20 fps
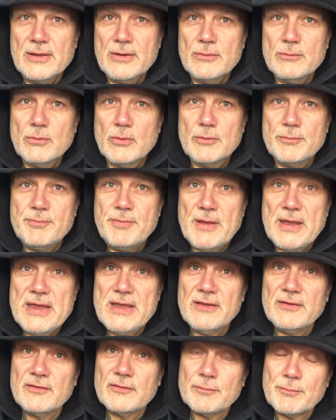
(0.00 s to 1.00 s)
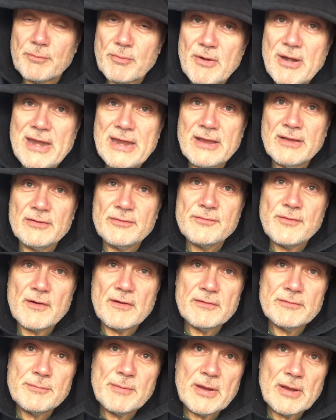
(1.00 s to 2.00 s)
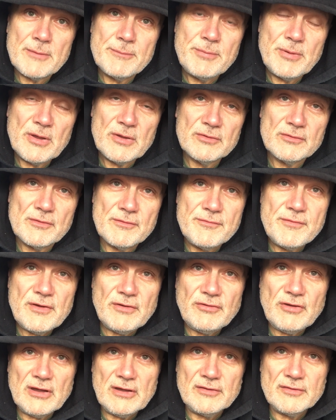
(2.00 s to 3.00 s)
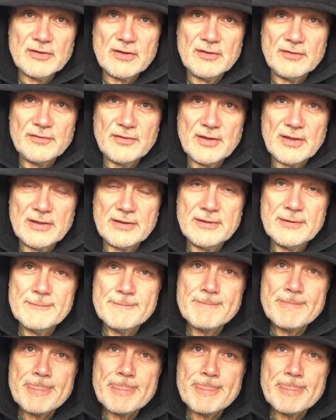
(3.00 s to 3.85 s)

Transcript: would be spring as far as my own personal fishing is concerned.